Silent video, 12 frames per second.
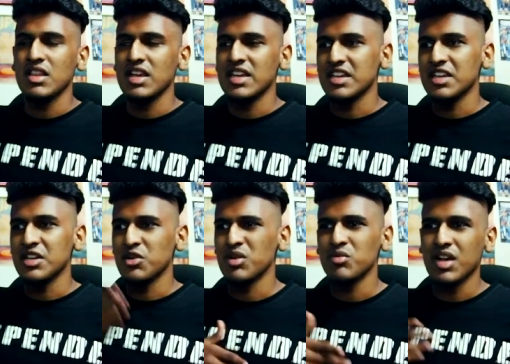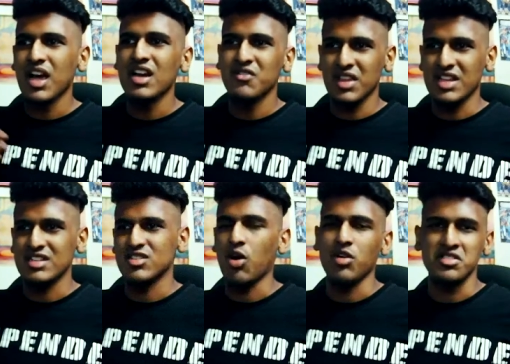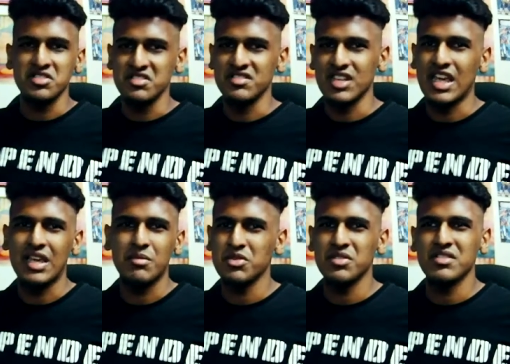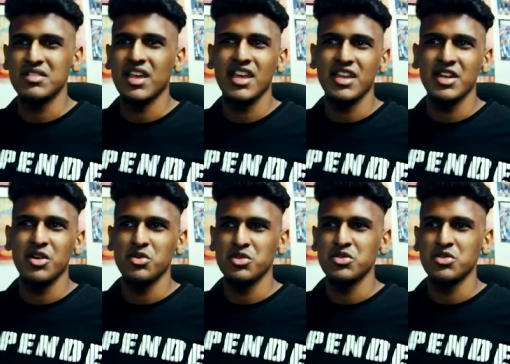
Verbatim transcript: like you know it would kind of like tarnish his name you could say you know